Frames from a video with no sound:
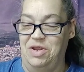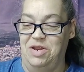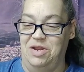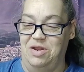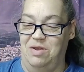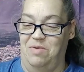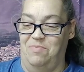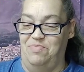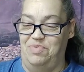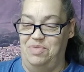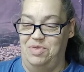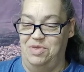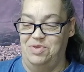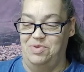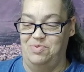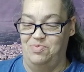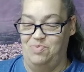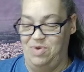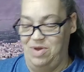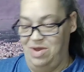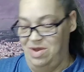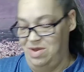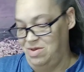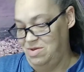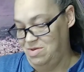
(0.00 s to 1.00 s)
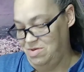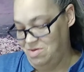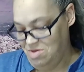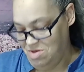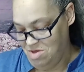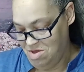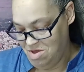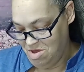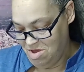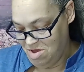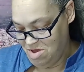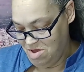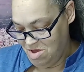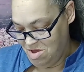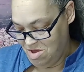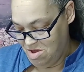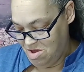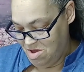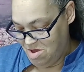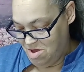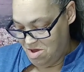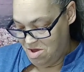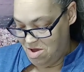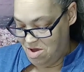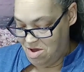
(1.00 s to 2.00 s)
it this way.
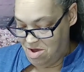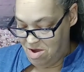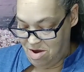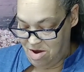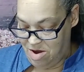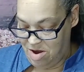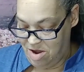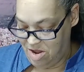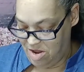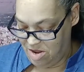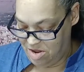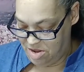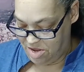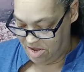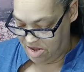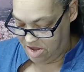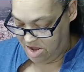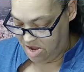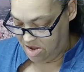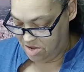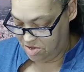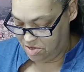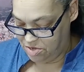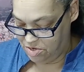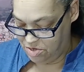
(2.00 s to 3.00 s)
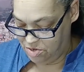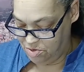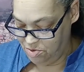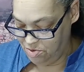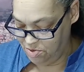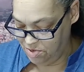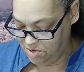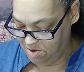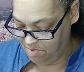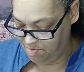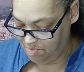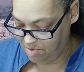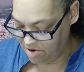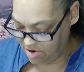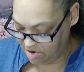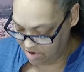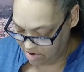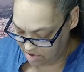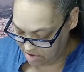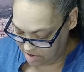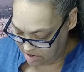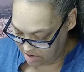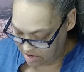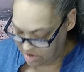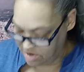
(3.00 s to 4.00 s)
All right. It has 2
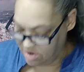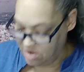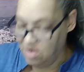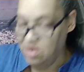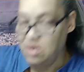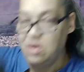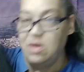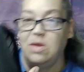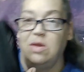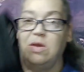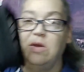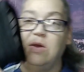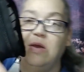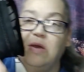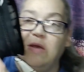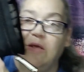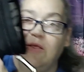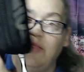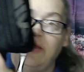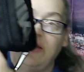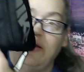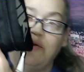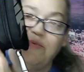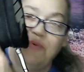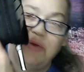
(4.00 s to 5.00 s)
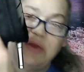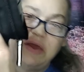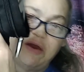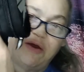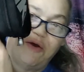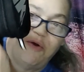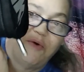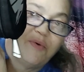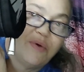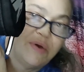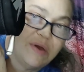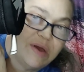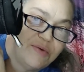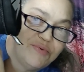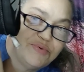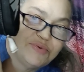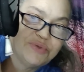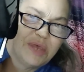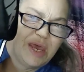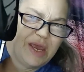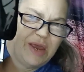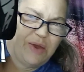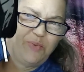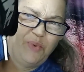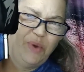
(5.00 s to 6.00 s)
zippers. There we go. I was
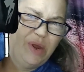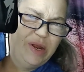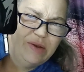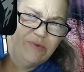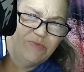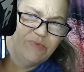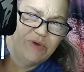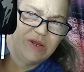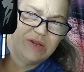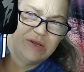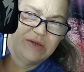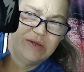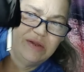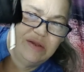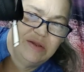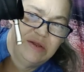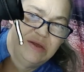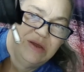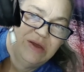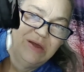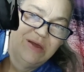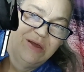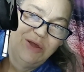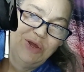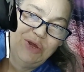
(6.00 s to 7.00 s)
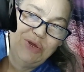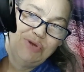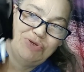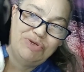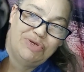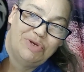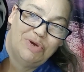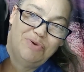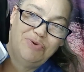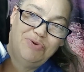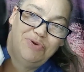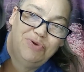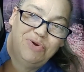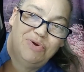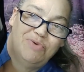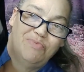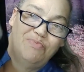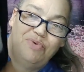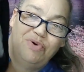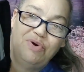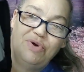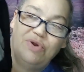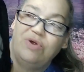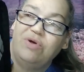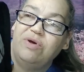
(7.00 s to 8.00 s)
like, wait a minute. So you could
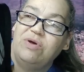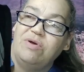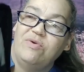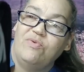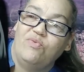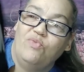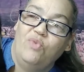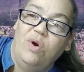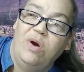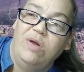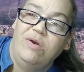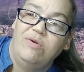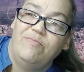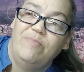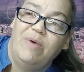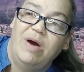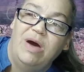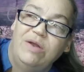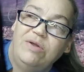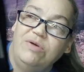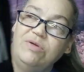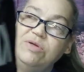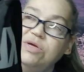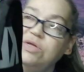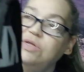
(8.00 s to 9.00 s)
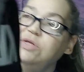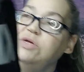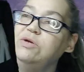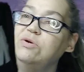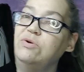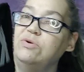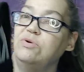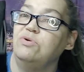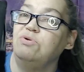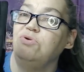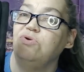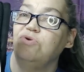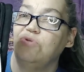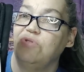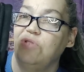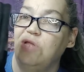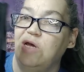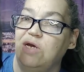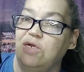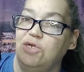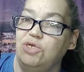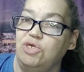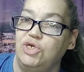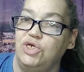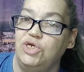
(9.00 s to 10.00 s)
put a water bottle in here, or your
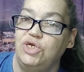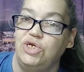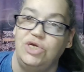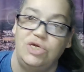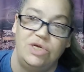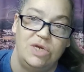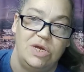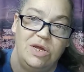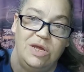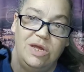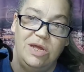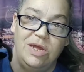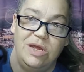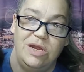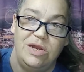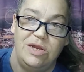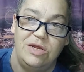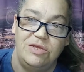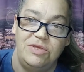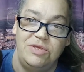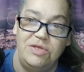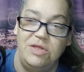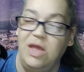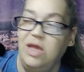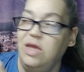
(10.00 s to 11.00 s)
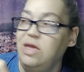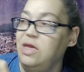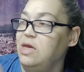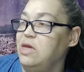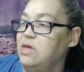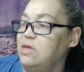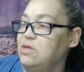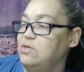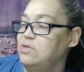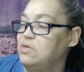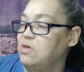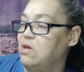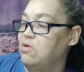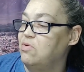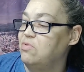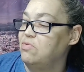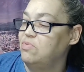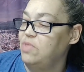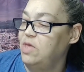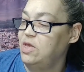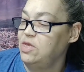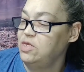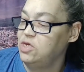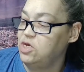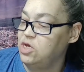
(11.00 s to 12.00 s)
lunch, and it's Nike, so
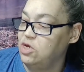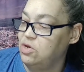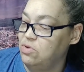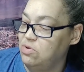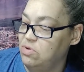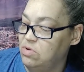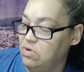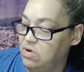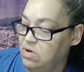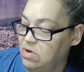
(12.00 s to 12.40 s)
that's cute.